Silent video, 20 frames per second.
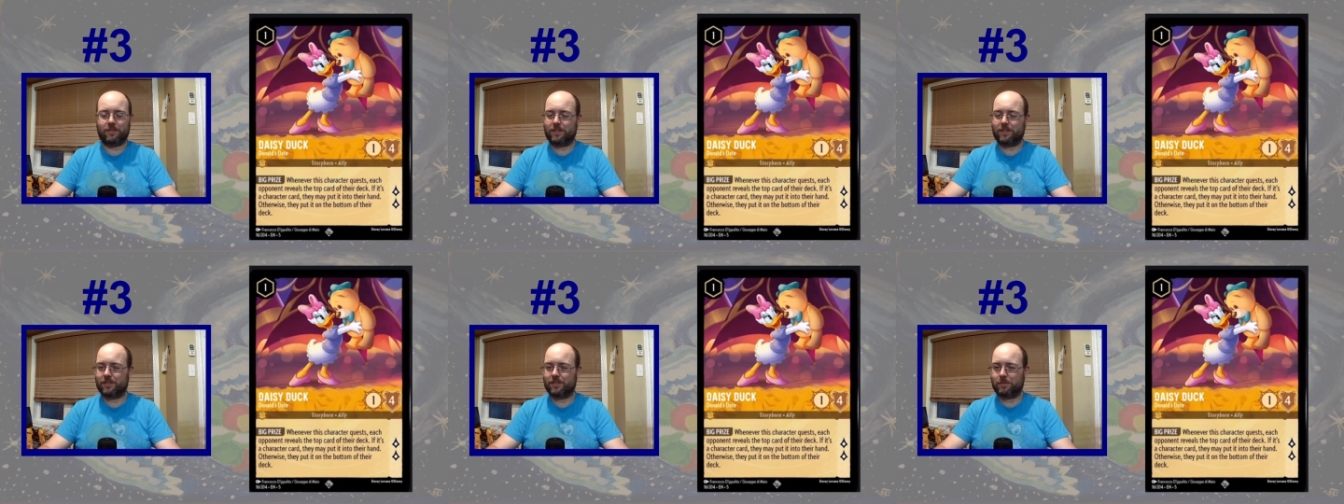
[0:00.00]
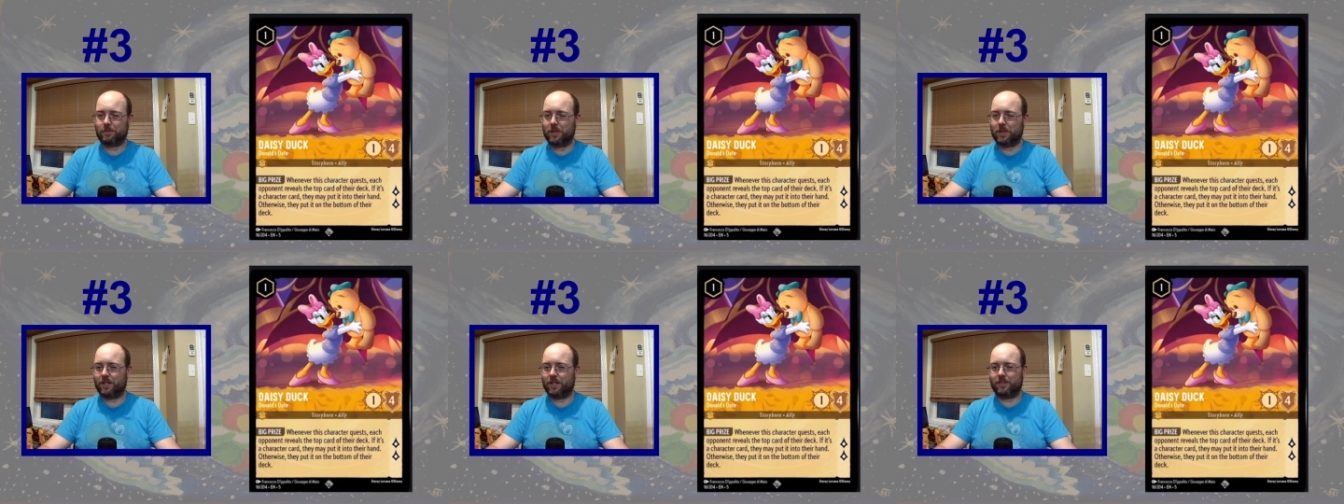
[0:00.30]

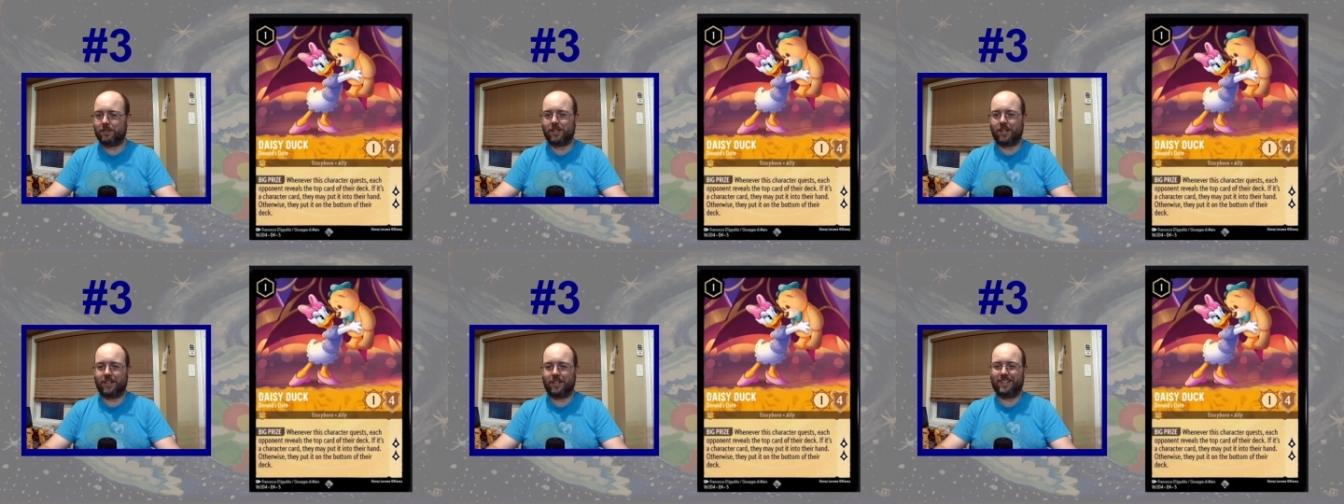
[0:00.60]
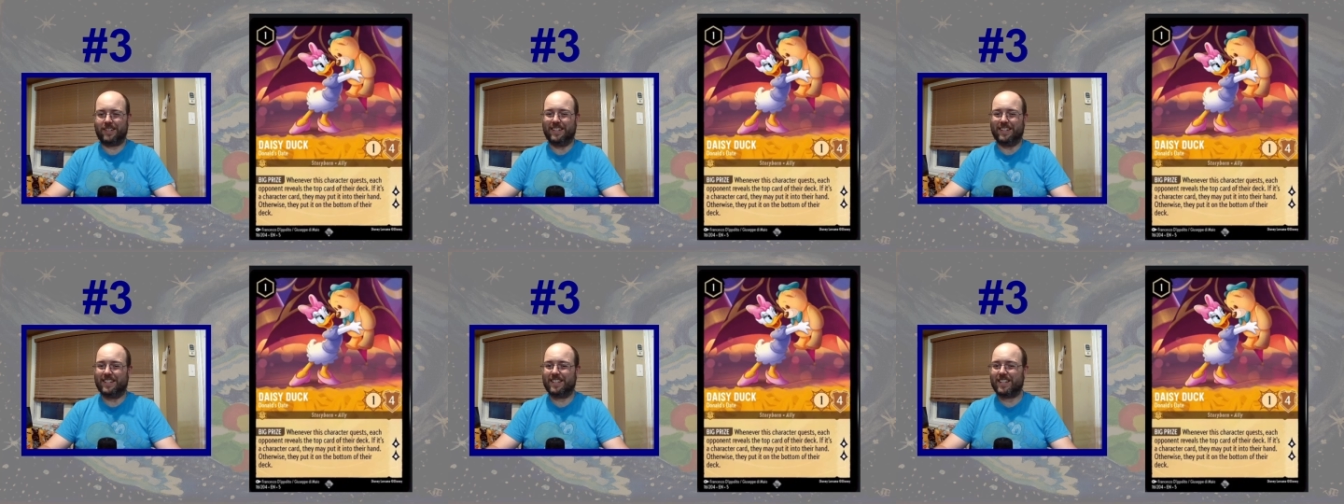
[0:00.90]
There's like
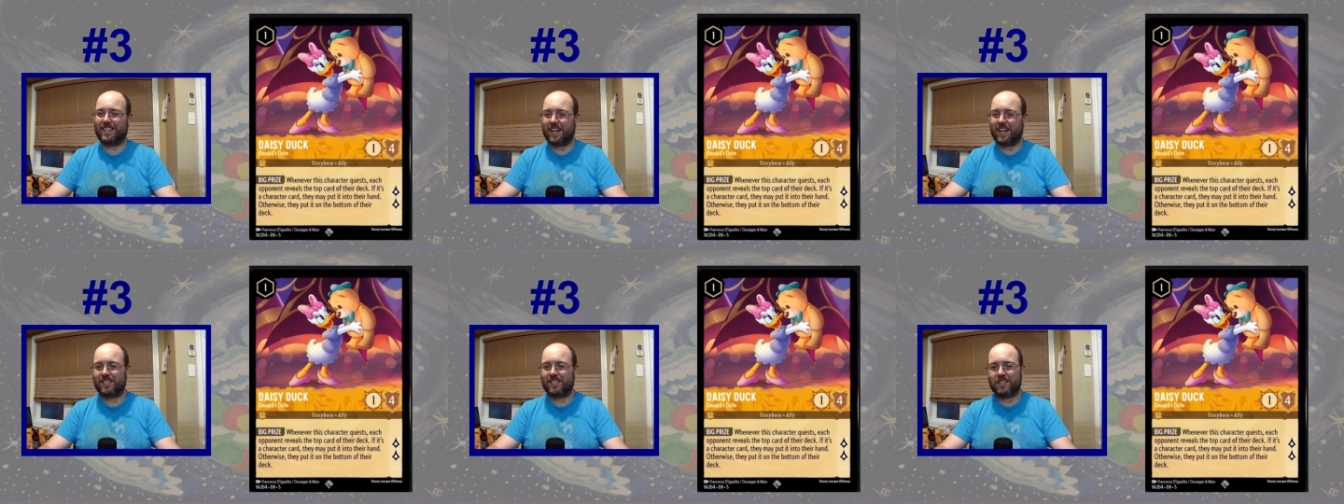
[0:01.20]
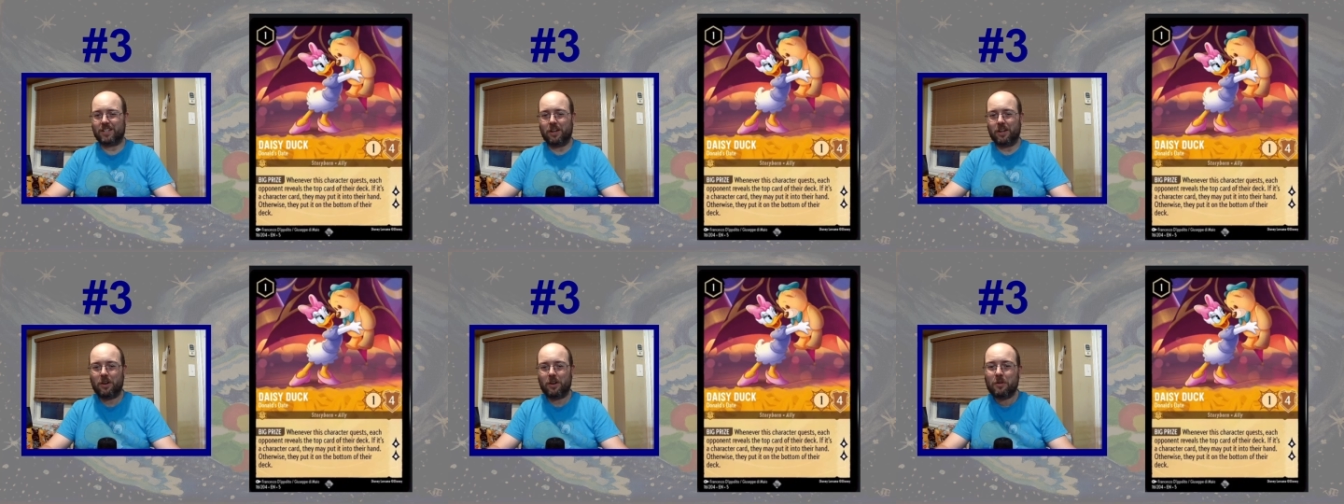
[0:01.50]

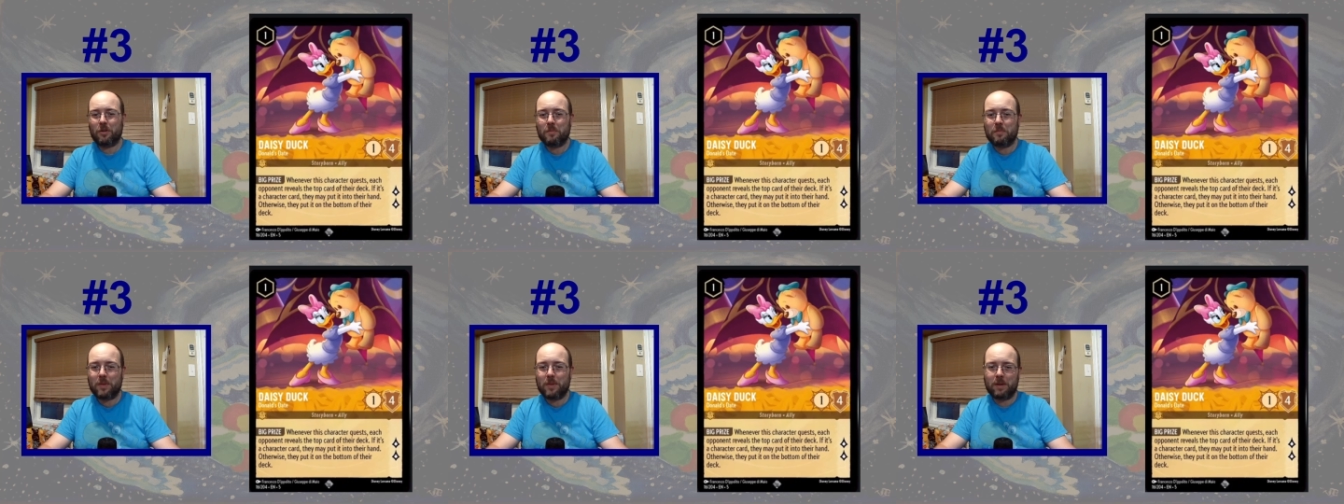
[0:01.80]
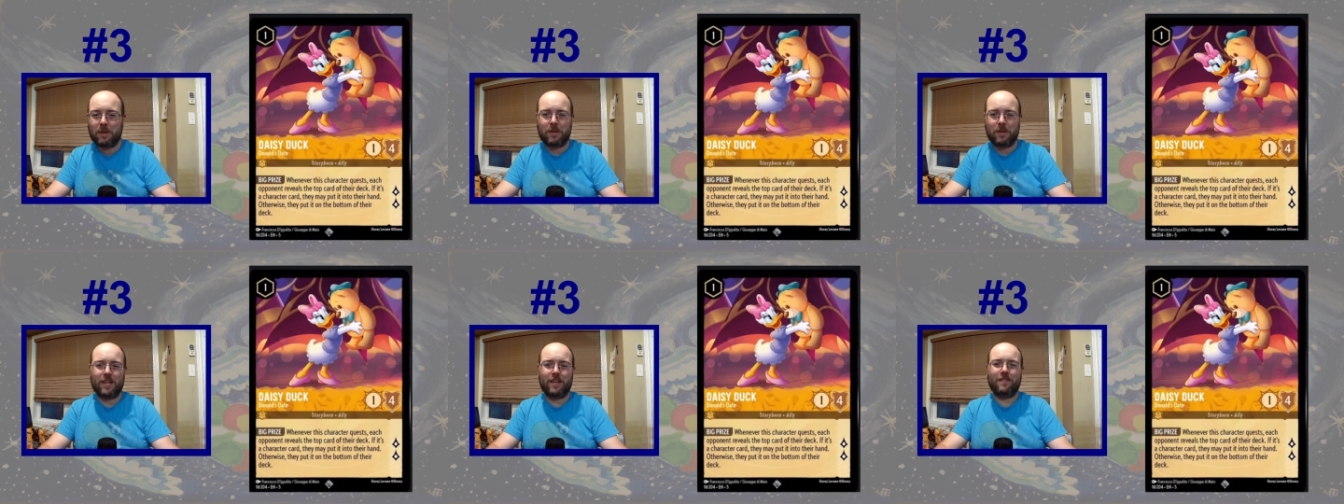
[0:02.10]
Gaston,
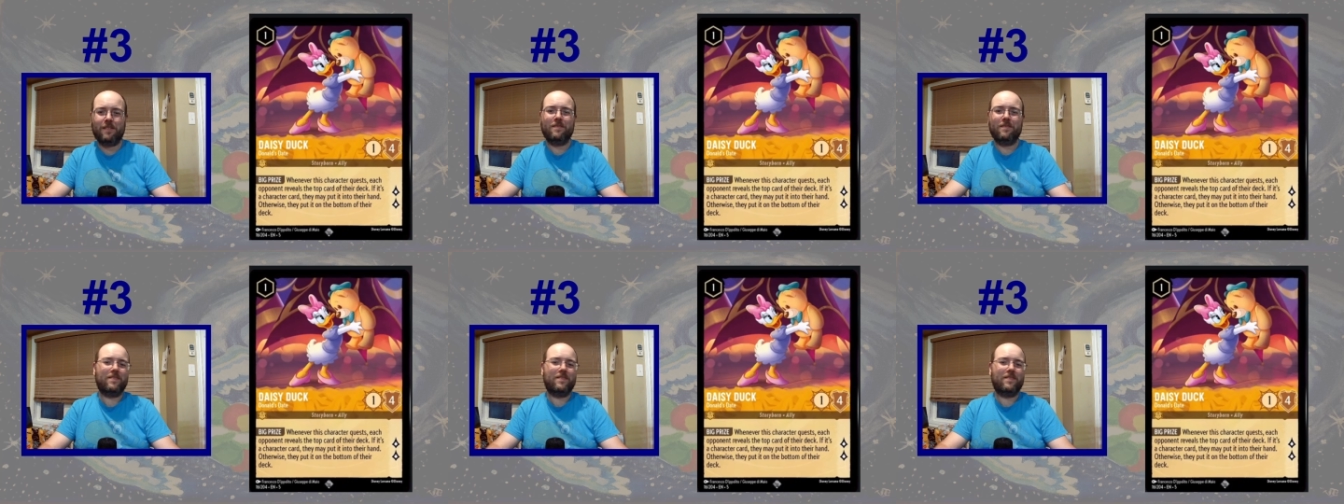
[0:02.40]
maybe?